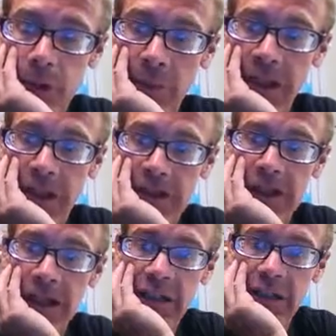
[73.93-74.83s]
on a man
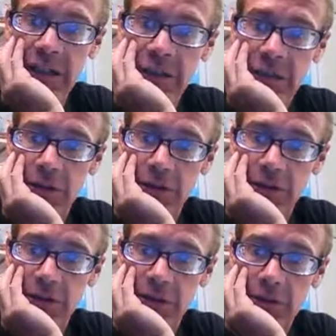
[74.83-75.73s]
attacking
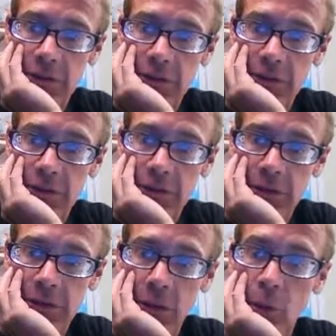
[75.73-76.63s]

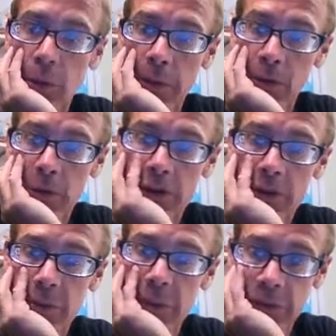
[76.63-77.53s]
a woman with
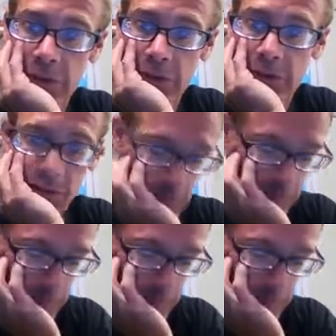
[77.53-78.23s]
disabilities.